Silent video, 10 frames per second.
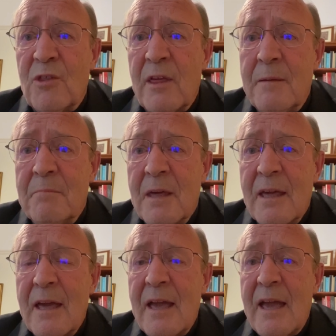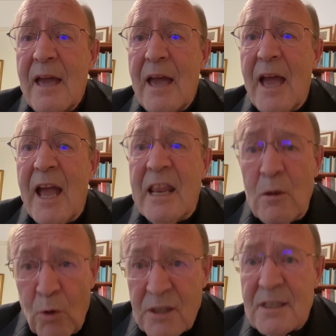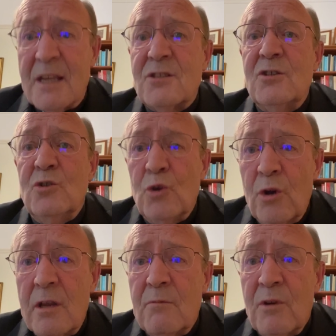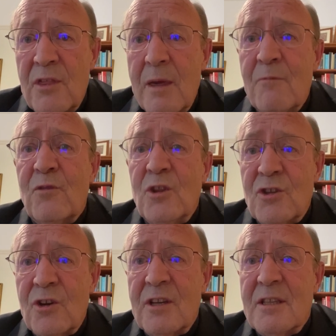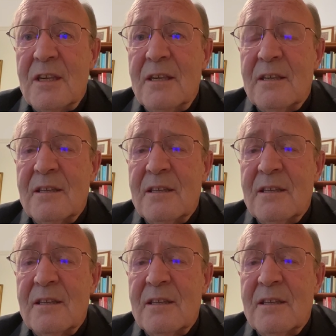with him and He wants us to join with Him for eternity.